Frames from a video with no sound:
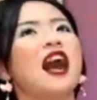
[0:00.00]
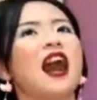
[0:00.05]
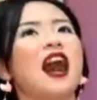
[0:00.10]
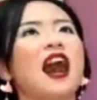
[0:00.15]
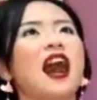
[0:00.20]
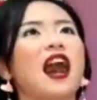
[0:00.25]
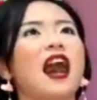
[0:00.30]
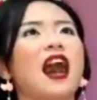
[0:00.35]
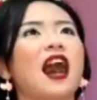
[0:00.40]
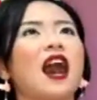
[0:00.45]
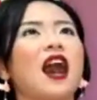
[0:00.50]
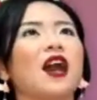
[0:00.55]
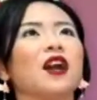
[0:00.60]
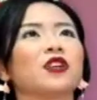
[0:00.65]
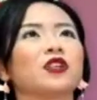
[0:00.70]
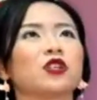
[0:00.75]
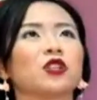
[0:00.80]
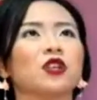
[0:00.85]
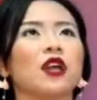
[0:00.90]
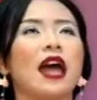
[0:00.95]
uh,
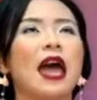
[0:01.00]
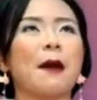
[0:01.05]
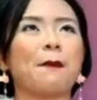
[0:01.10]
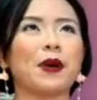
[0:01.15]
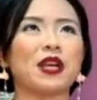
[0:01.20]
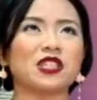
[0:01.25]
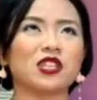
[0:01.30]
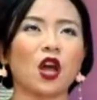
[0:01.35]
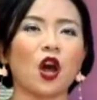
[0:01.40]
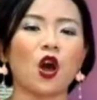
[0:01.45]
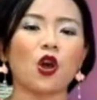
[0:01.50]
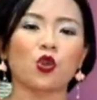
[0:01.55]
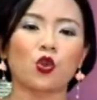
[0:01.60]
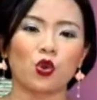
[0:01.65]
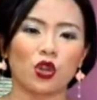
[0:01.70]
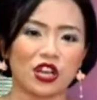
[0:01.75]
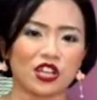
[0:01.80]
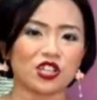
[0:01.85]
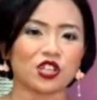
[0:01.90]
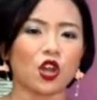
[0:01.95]
Apple Store Apple or your
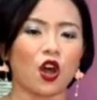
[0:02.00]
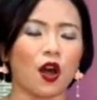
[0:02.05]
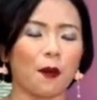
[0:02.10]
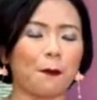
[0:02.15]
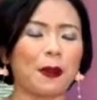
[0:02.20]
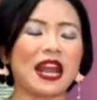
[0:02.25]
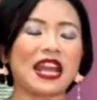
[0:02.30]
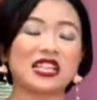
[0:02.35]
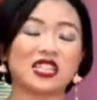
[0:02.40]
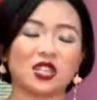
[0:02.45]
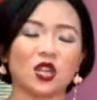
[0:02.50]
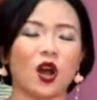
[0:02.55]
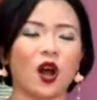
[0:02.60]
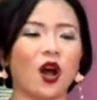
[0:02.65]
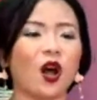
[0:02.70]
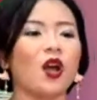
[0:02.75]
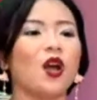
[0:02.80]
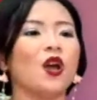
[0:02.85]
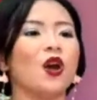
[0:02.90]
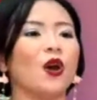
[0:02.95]
Play Store. Store, yes. Play
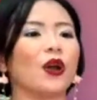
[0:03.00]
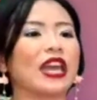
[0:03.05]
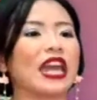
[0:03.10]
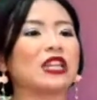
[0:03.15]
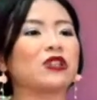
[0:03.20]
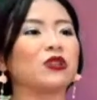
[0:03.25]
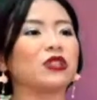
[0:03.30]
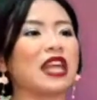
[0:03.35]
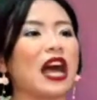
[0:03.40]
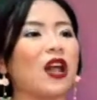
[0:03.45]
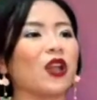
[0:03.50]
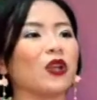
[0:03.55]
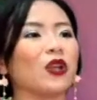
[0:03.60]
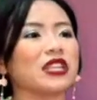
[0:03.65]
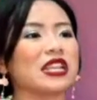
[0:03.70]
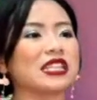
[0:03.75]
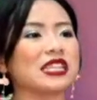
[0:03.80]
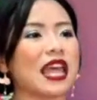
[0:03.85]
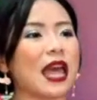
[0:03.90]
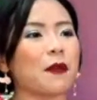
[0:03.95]
Store. Okay, to download
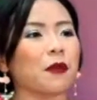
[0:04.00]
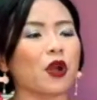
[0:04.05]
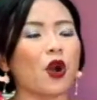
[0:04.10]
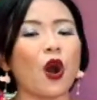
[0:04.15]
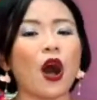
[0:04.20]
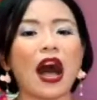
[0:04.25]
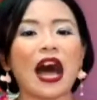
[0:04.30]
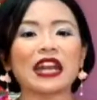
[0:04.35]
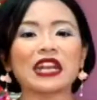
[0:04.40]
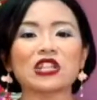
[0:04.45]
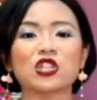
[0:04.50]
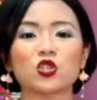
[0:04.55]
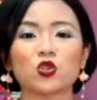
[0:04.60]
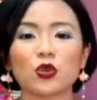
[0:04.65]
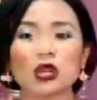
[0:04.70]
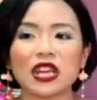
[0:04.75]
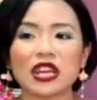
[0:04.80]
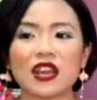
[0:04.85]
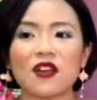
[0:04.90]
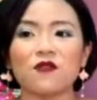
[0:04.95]
this app called
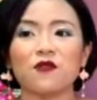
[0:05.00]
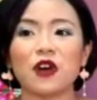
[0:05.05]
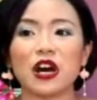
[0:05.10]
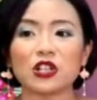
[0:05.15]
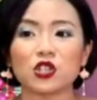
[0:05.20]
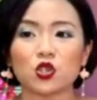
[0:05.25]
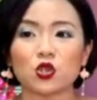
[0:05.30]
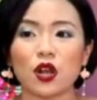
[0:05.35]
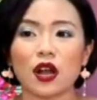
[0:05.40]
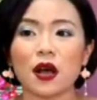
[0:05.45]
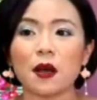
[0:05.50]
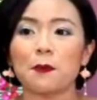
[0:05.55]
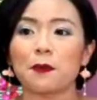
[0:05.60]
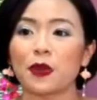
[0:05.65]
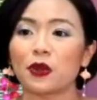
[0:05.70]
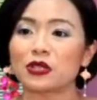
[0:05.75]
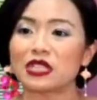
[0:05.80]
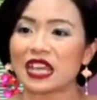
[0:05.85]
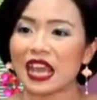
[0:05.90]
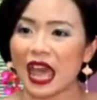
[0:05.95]
Artistry Virtual
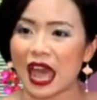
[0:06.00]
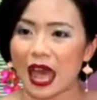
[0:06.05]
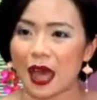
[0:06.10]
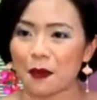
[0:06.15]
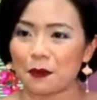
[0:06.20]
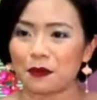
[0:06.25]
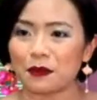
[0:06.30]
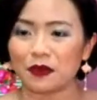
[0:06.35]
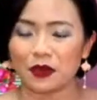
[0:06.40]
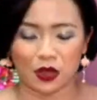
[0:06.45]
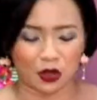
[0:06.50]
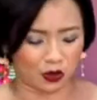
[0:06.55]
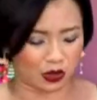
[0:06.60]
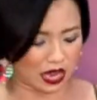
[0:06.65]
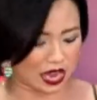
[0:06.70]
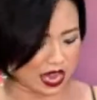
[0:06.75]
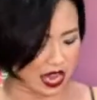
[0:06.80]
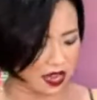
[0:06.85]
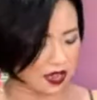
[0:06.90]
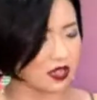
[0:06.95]
Beauty App.
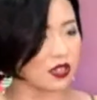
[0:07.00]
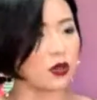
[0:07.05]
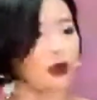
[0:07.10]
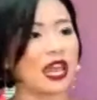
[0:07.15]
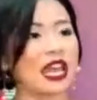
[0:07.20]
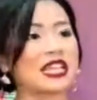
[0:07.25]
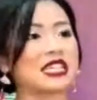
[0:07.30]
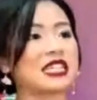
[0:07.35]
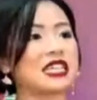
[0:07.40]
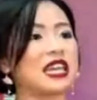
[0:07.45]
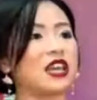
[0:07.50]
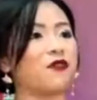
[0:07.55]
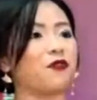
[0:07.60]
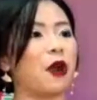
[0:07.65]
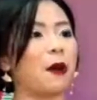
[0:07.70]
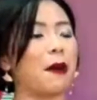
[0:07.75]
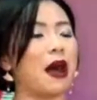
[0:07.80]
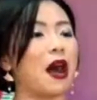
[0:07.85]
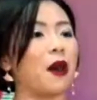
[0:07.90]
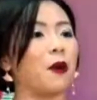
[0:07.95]
Correct. Okay, you can see it
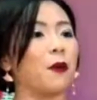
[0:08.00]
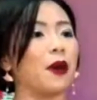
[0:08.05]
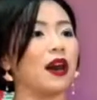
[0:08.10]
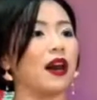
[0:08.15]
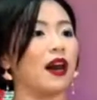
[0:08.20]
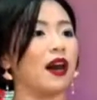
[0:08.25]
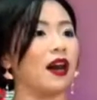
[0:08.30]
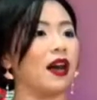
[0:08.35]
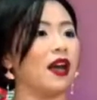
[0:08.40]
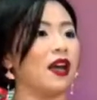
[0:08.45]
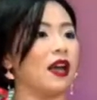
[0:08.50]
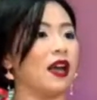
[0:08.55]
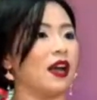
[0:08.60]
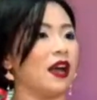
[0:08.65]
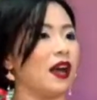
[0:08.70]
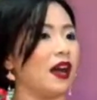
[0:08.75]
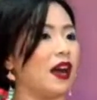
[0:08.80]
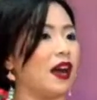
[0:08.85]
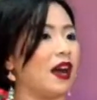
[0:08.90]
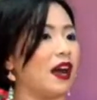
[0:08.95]
from our uh,
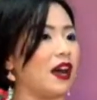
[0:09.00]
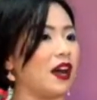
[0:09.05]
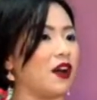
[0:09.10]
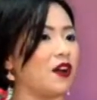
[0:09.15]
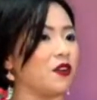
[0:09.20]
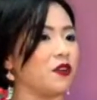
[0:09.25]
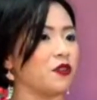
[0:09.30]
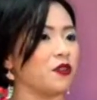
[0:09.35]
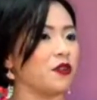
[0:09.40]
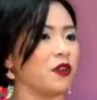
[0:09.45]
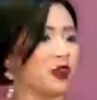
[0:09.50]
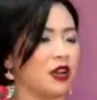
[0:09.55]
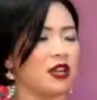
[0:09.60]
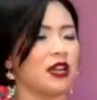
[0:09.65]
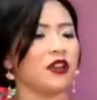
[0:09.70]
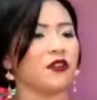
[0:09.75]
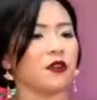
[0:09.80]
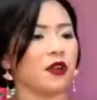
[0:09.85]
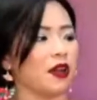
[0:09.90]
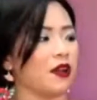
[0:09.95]
uh, Facebook
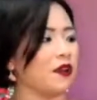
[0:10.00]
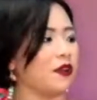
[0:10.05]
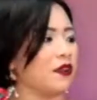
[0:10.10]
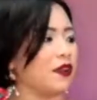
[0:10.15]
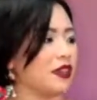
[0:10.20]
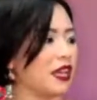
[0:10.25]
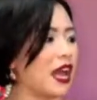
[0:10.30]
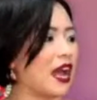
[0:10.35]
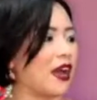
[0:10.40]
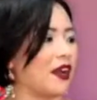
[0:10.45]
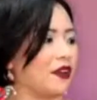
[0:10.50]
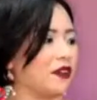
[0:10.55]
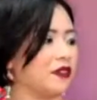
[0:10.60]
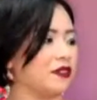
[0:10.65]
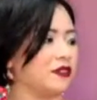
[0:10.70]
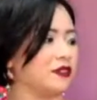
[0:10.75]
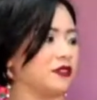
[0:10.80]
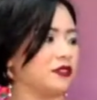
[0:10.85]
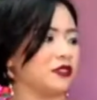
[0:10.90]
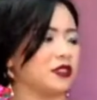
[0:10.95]
Live the, yeah. at the
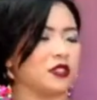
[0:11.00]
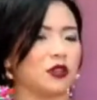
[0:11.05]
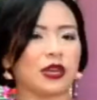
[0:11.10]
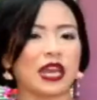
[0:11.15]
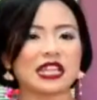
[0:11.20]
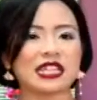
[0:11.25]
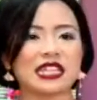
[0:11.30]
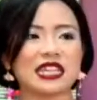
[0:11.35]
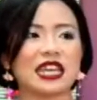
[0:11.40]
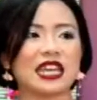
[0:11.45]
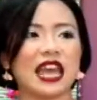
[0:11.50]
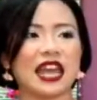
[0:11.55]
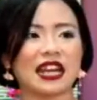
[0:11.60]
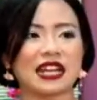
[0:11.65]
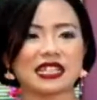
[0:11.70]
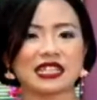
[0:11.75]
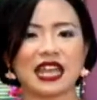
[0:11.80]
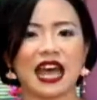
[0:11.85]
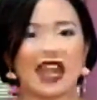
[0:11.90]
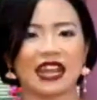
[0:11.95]
site you here. Can see it
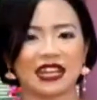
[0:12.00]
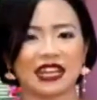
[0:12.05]
at the site